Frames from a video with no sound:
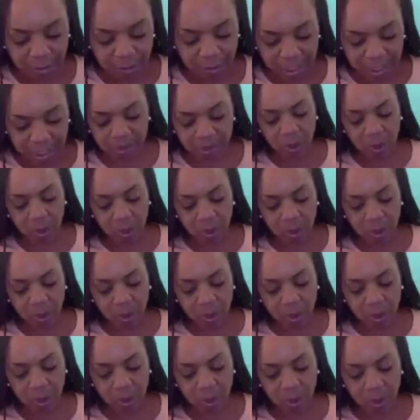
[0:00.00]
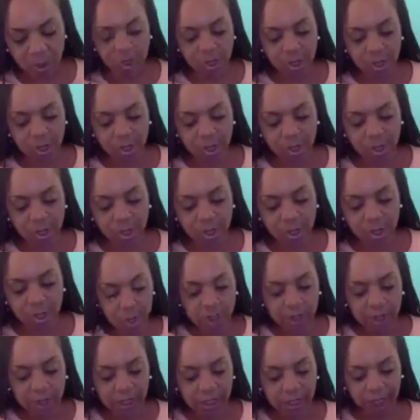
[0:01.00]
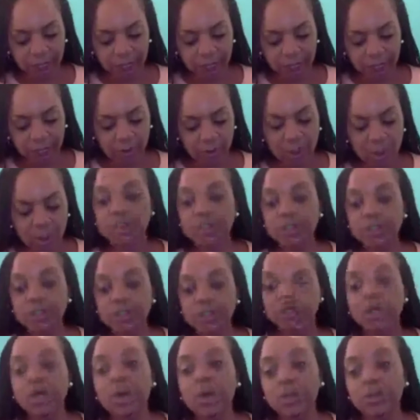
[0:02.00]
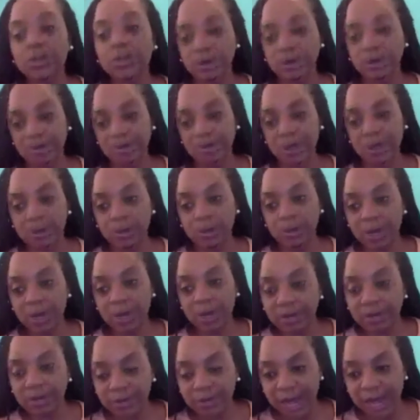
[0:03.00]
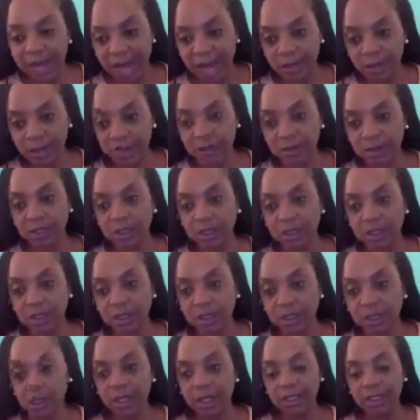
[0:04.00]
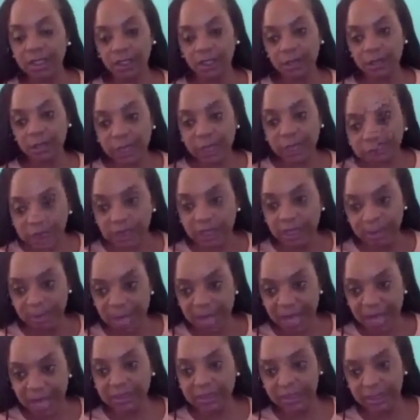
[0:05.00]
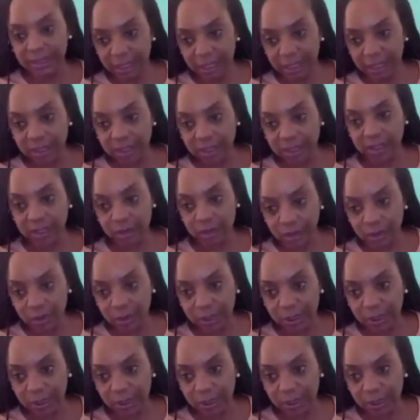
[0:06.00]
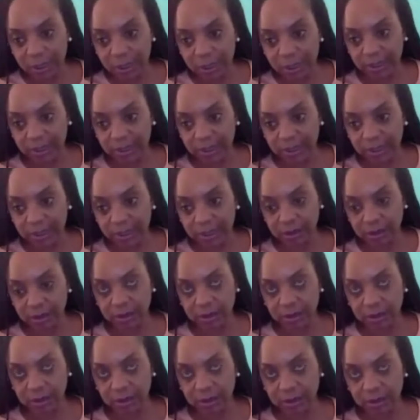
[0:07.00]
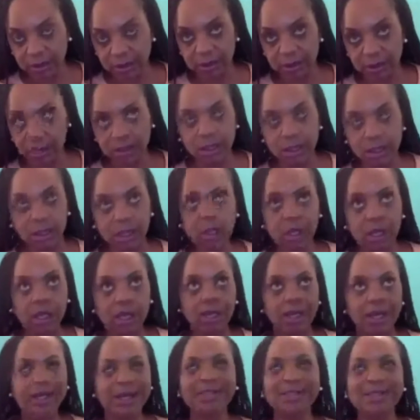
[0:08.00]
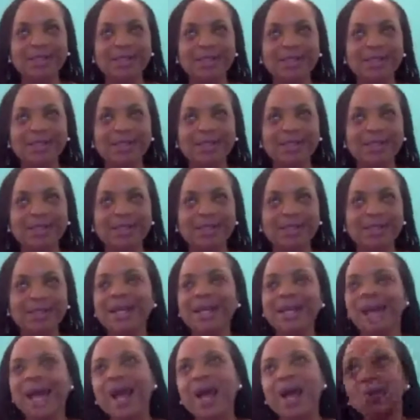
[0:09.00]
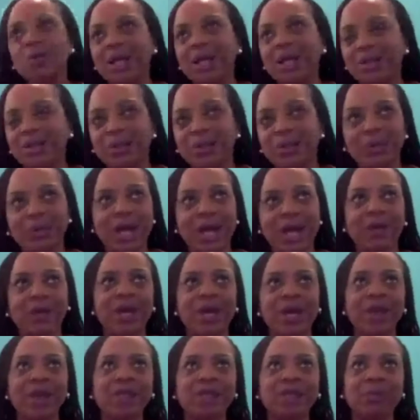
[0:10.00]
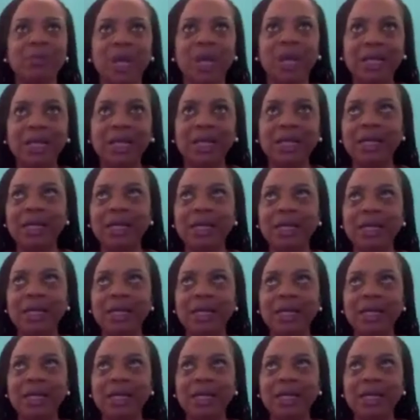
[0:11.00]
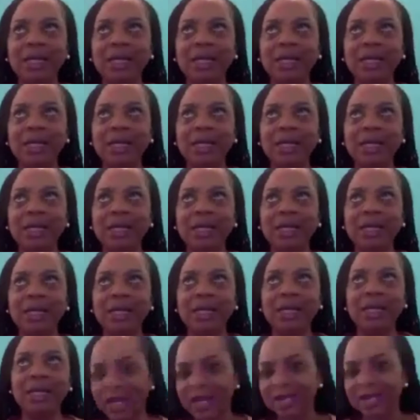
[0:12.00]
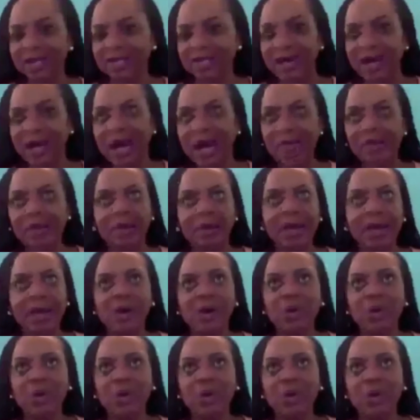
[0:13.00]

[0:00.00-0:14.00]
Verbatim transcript: My mentor calls, baby, the Lord told you to build a butterfly house then you need to get back to Kenya and do it. And I said, how do I do it when I don't have any money? I don't have an architect.